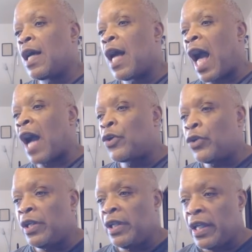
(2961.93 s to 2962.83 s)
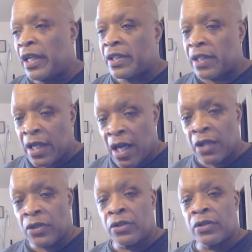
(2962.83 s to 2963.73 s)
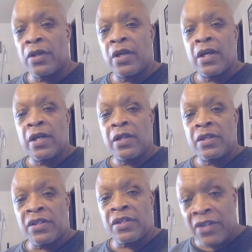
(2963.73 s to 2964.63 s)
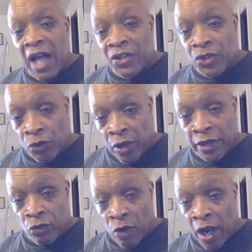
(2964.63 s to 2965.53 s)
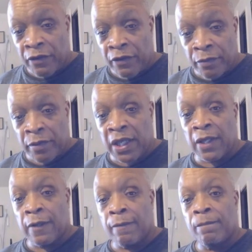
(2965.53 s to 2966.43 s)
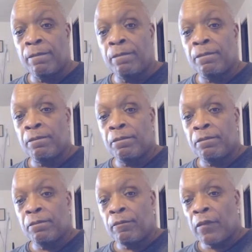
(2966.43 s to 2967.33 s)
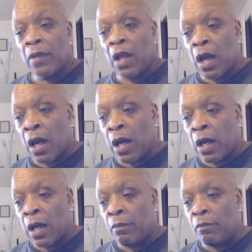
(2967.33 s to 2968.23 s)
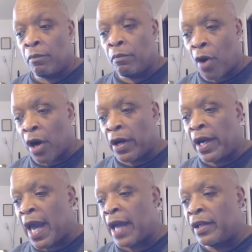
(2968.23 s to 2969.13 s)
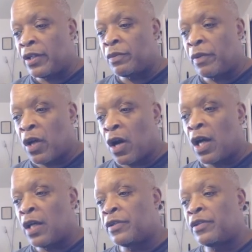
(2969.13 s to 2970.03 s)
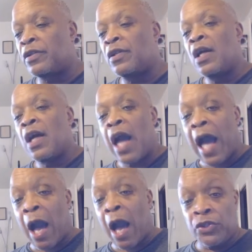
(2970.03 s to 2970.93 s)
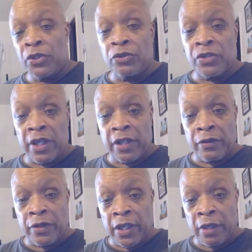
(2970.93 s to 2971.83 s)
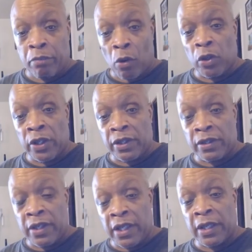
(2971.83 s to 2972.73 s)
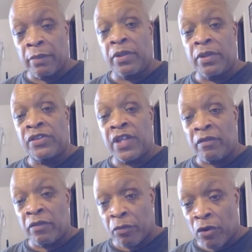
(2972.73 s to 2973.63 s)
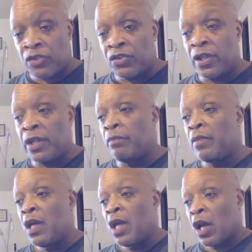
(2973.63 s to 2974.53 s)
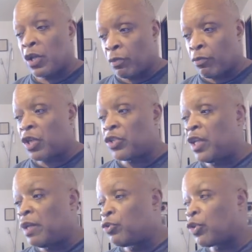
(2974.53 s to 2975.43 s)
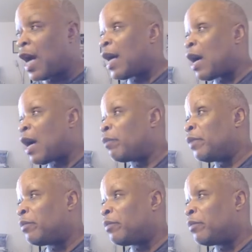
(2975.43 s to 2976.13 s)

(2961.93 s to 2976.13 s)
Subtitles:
I couldn't get the color to saturate right for me. Part of that is because I was using the bullet nib instead of the brush nib, because the brush nib dried out on me.